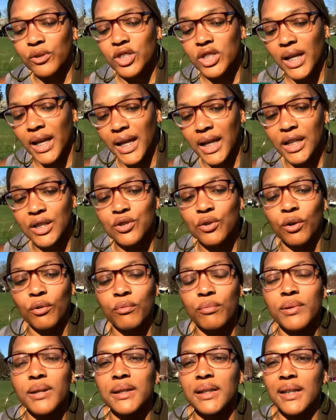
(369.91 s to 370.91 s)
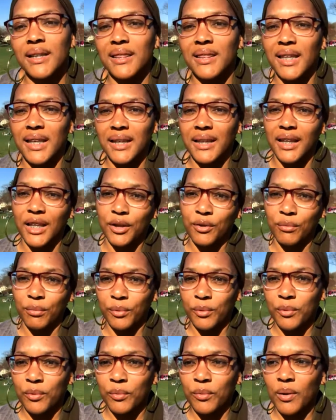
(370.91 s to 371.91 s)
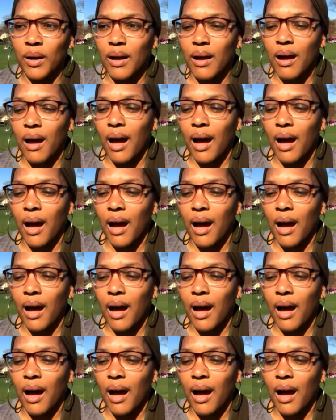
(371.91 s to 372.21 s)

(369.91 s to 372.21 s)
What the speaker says: change or really thinking through